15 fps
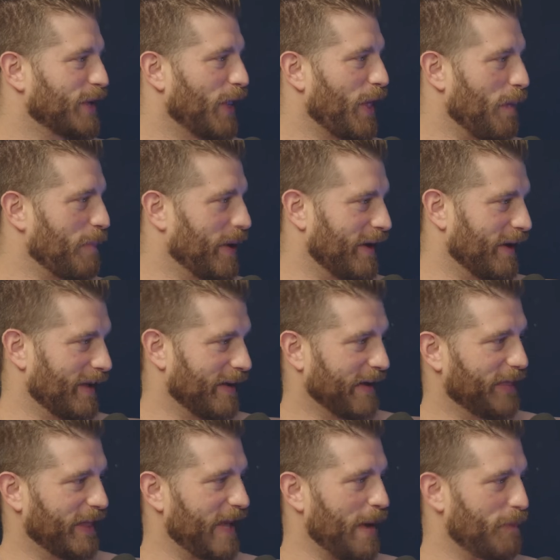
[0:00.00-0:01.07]
Columbia
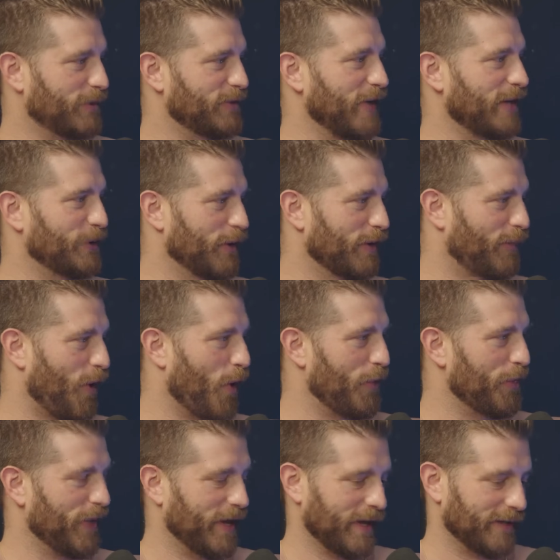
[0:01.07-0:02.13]
at the epicenter of all
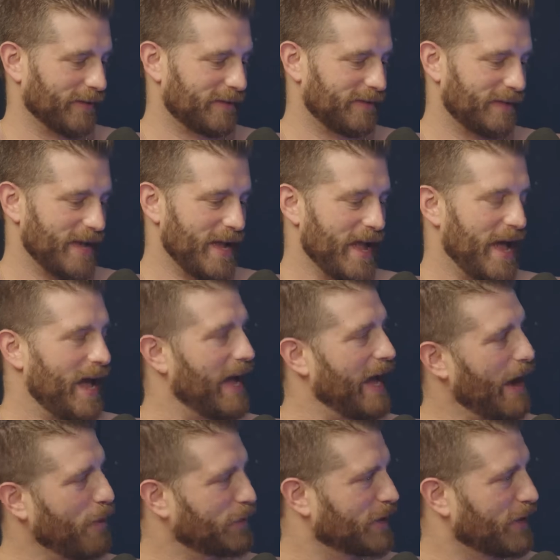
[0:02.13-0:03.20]
things. How is